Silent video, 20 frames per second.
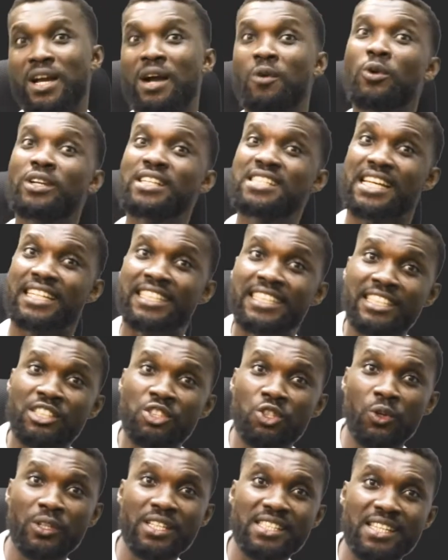You can call it
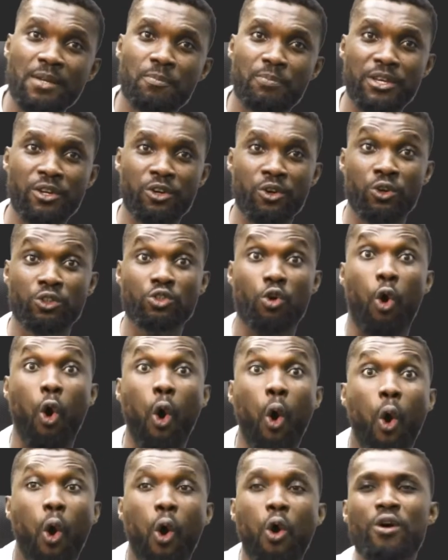the Neolithic
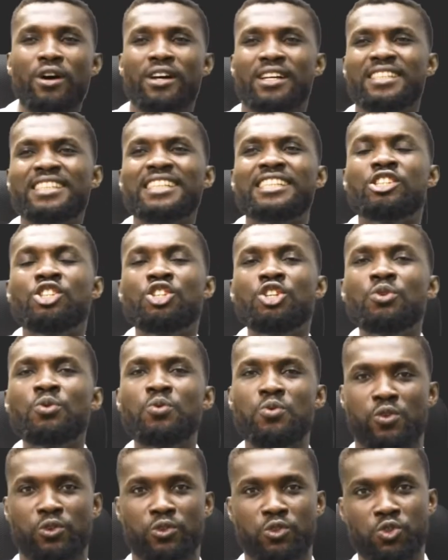period or the
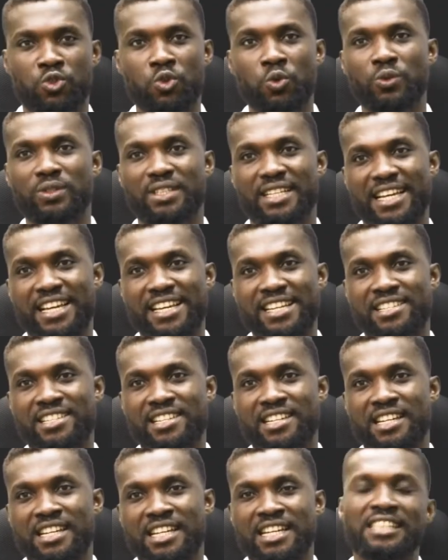New Stone
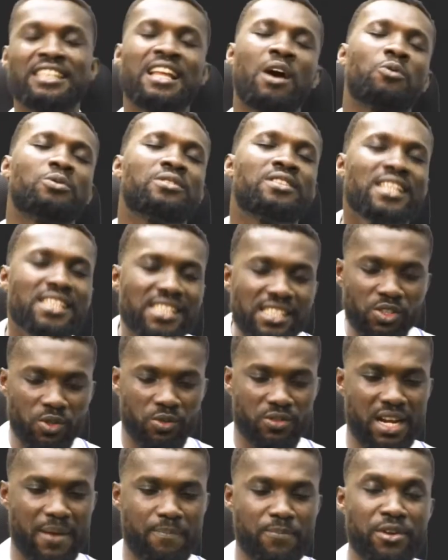Age. Now, this is
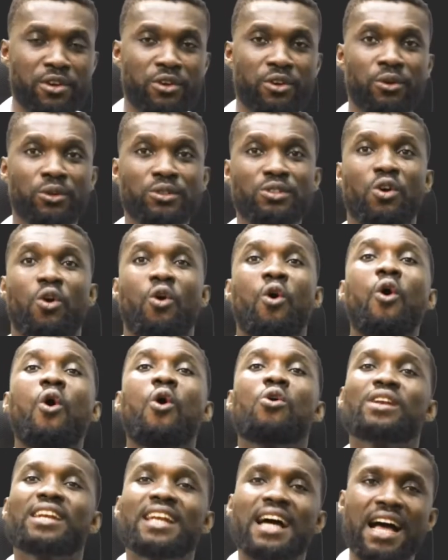another period
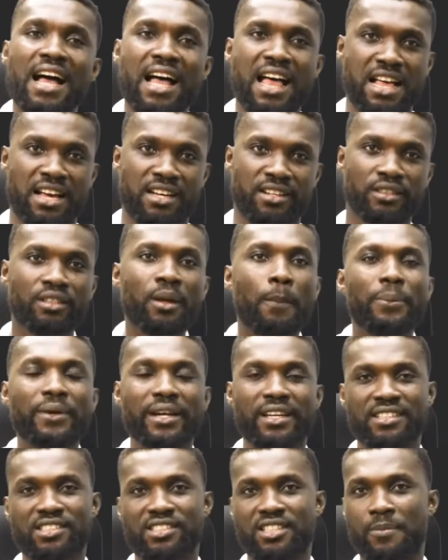under the
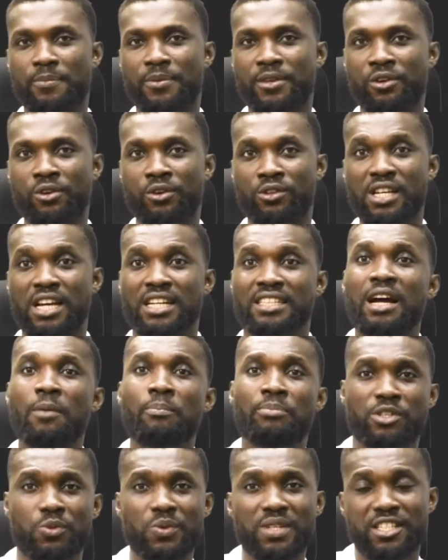prehistory period.
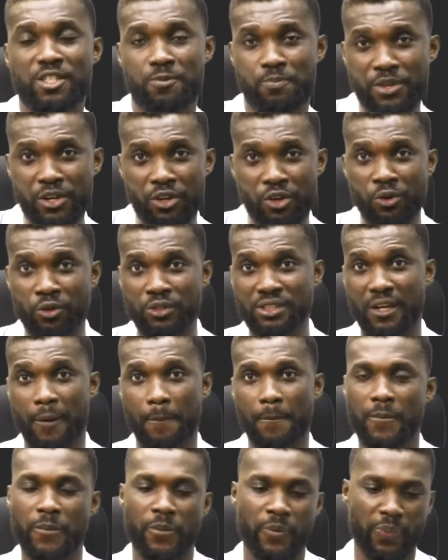Now, between this period,